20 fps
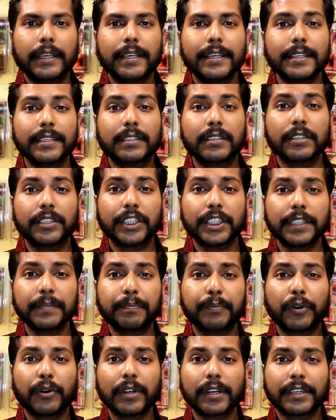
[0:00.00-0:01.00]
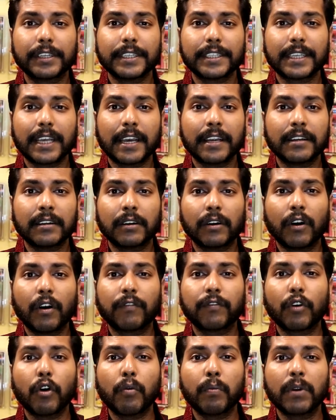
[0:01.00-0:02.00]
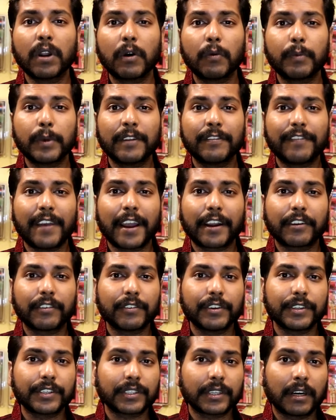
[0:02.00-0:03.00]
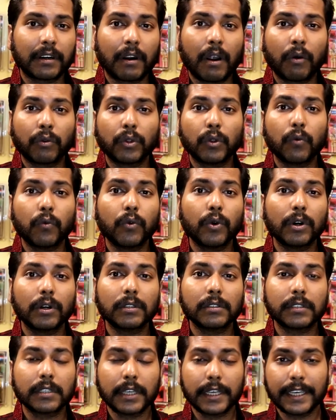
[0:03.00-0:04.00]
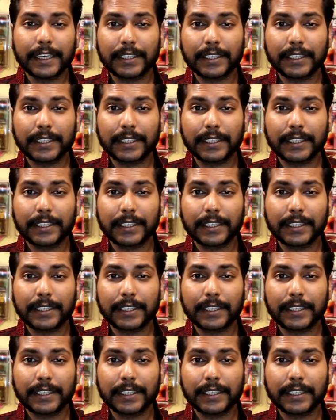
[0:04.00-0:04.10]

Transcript: He is the chief product designer of Cobra weapon factories around the world.